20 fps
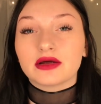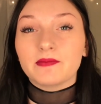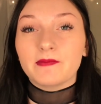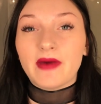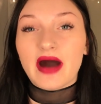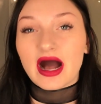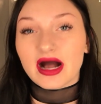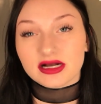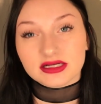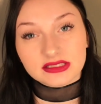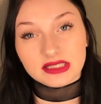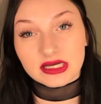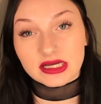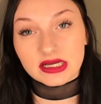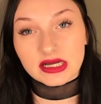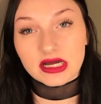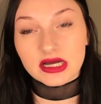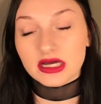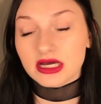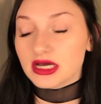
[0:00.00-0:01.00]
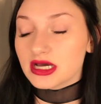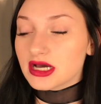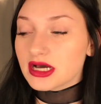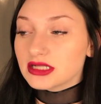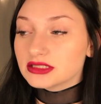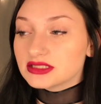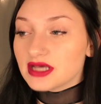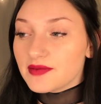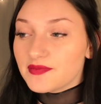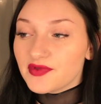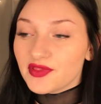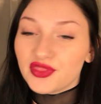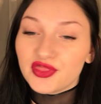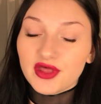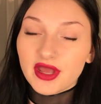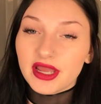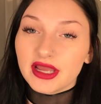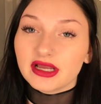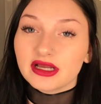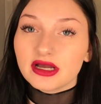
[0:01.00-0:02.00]
unboxing type of
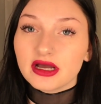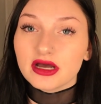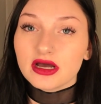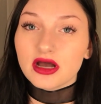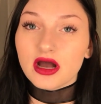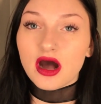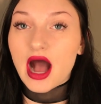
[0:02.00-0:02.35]
thing.